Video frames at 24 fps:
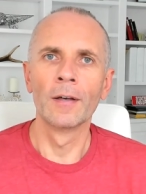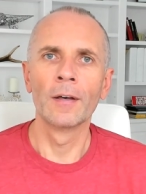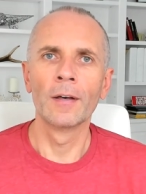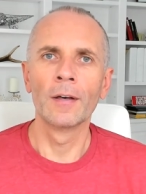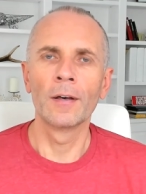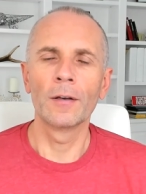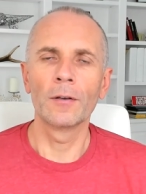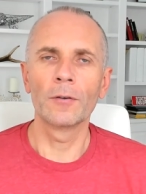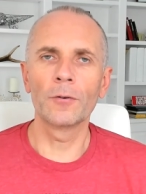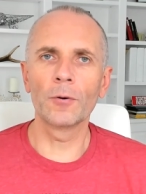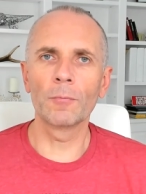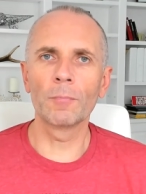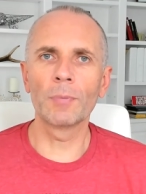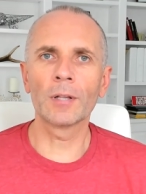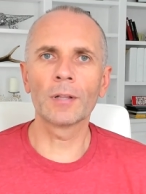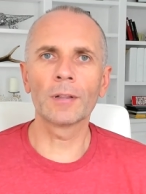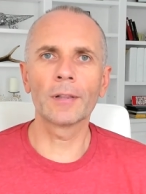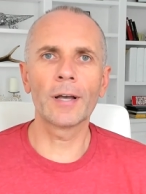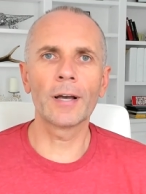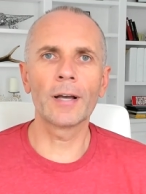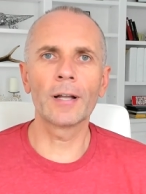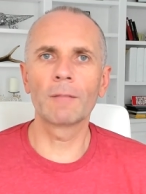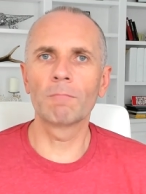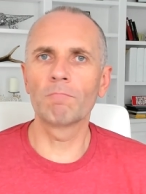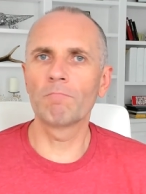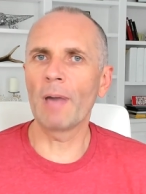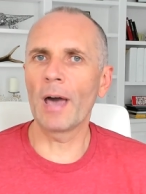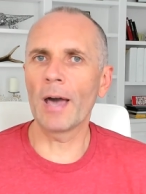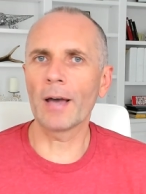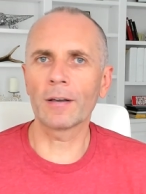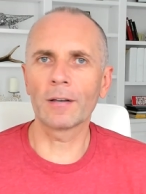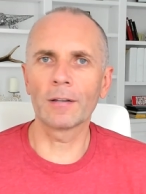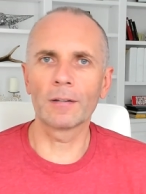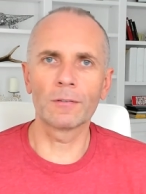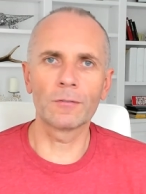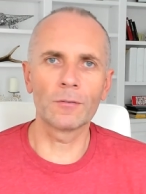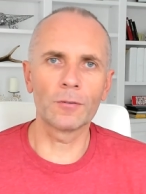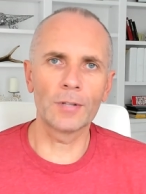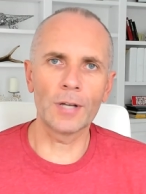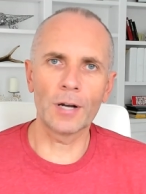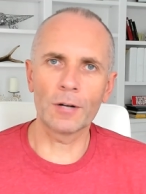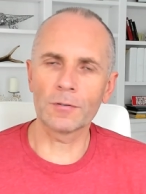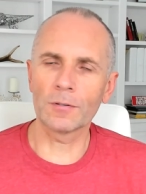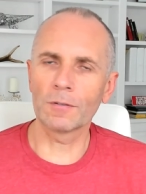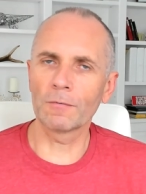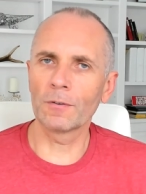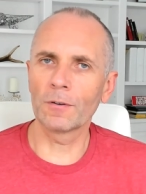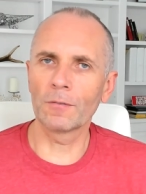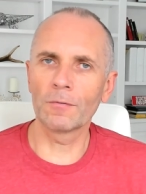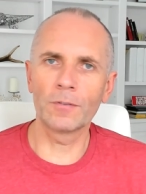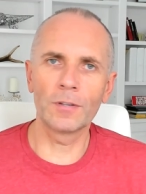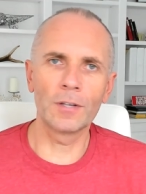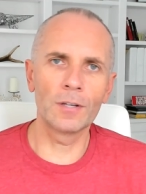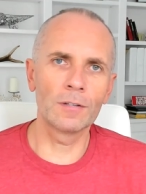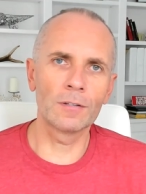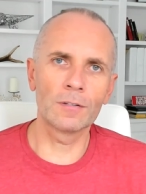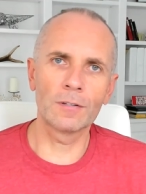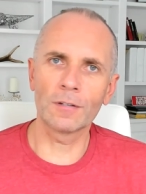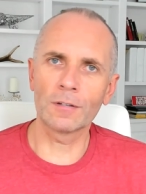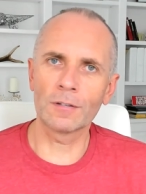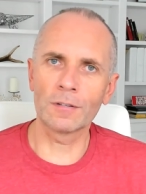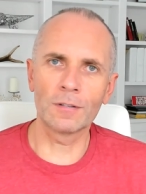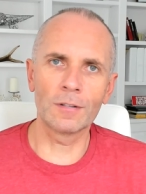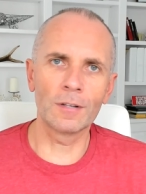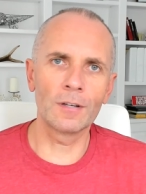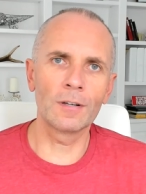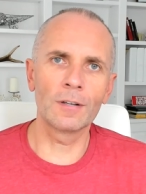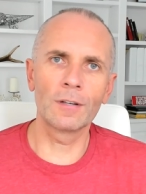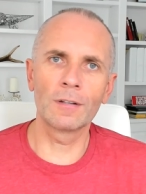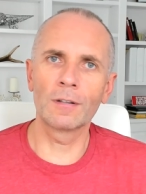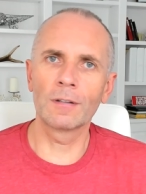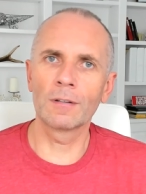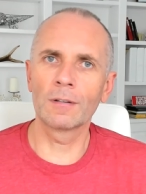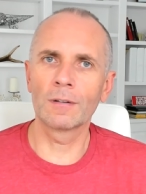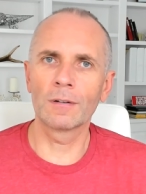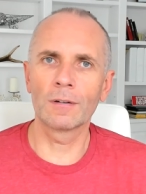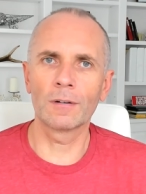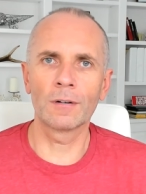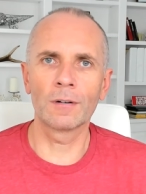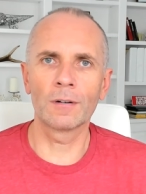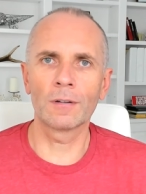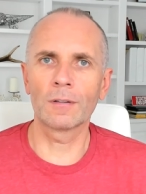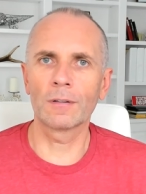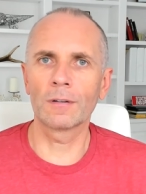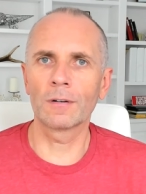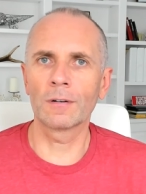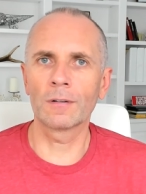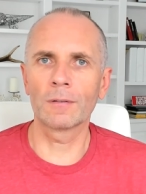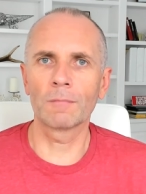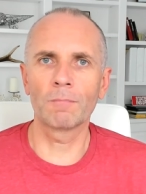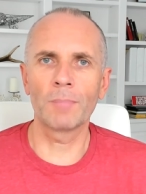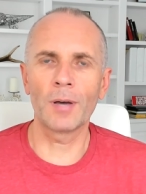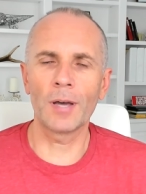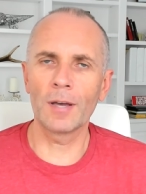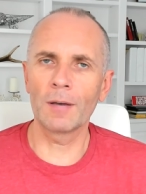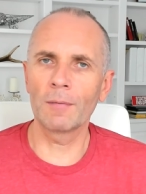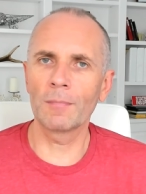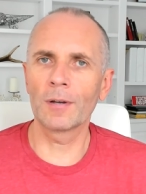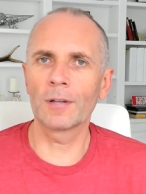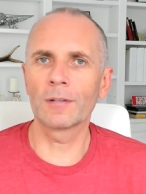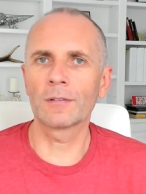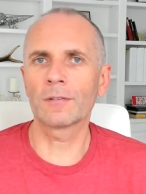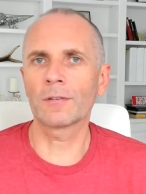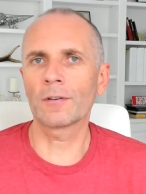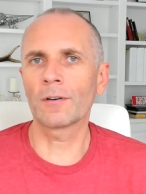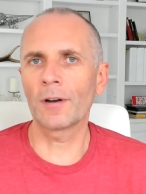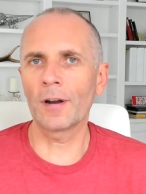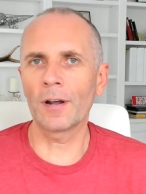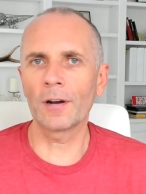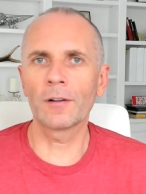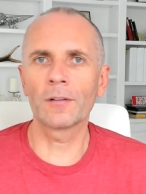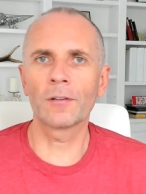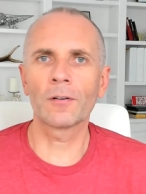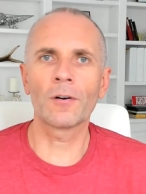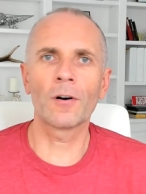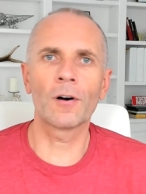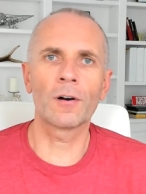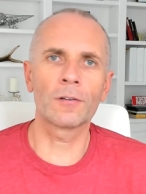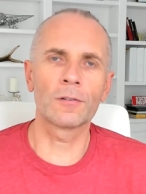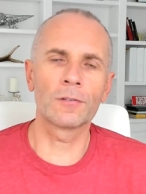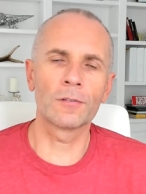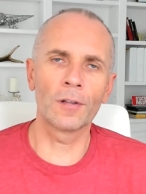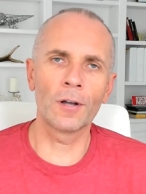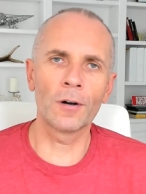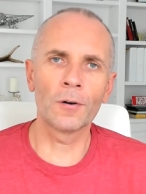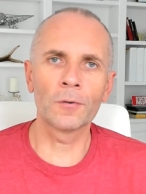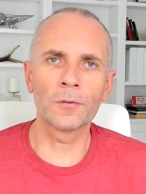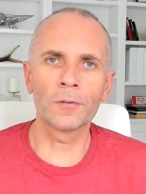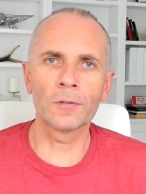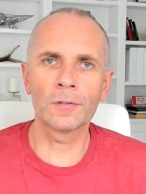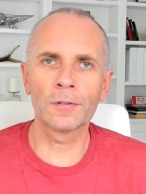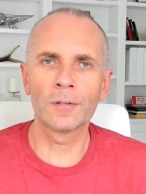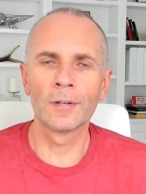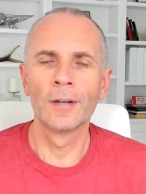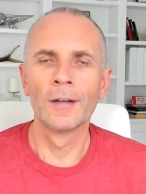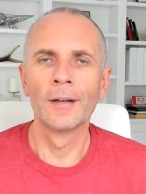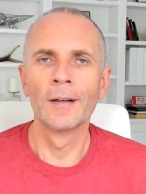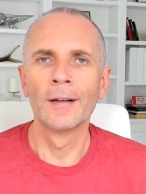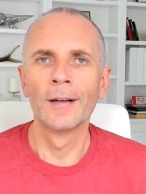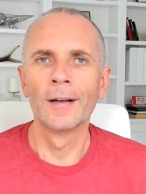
you've been late back in 2015-16 on payments, credit cards, loans.